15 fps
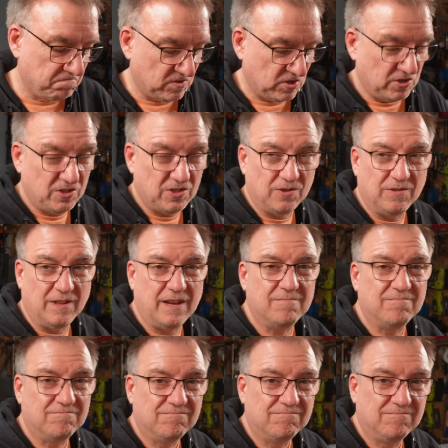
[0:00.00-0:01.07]
Could do that.
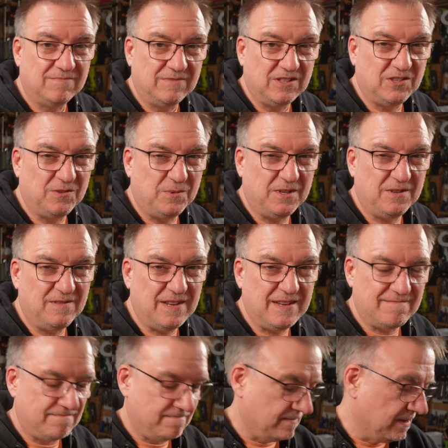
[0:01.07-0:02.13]
Should we do
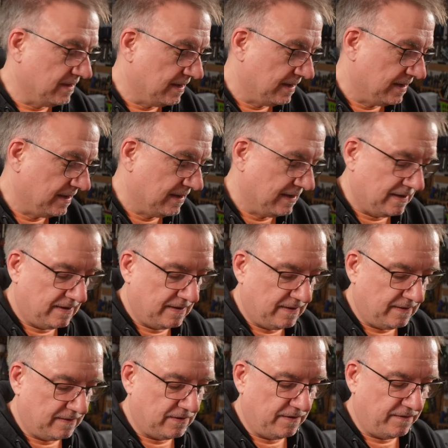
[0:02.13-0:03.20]
that?
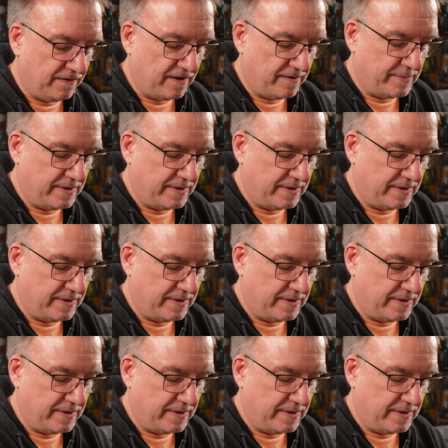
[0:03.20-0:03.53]
I've got 5